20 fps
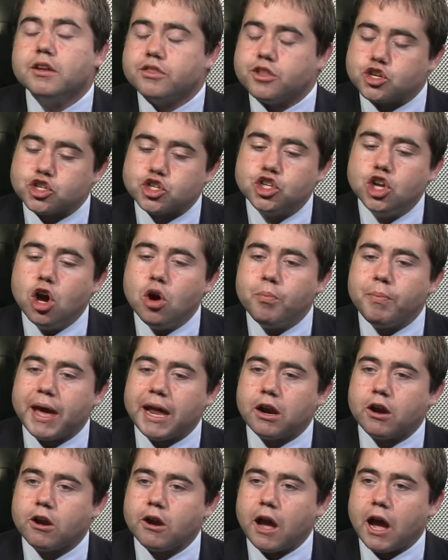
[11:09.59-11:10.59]
there's no
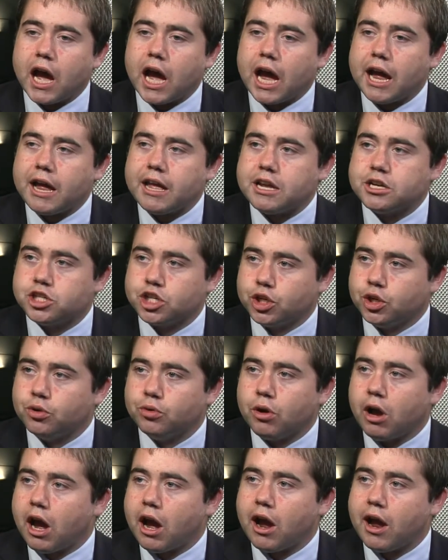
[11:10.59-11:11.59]
better
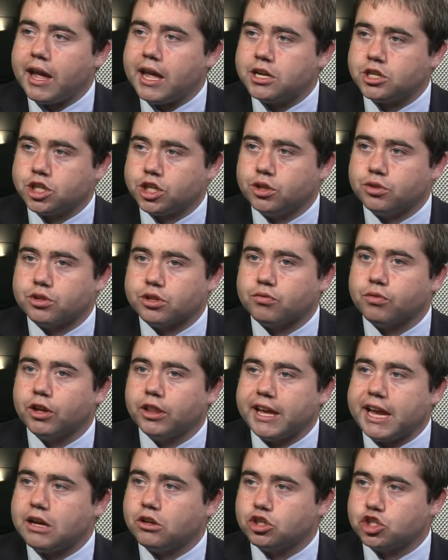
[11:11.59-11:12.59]
issue to
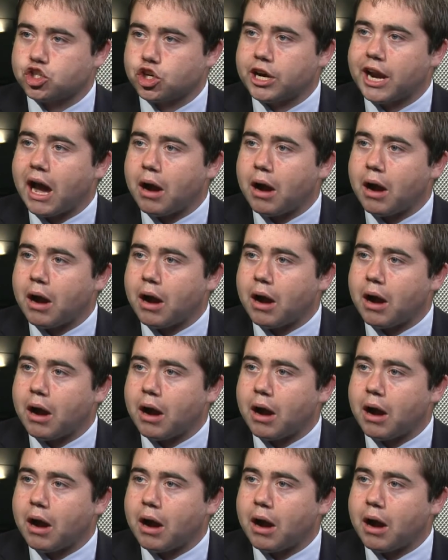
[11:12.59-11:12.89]
really illustrate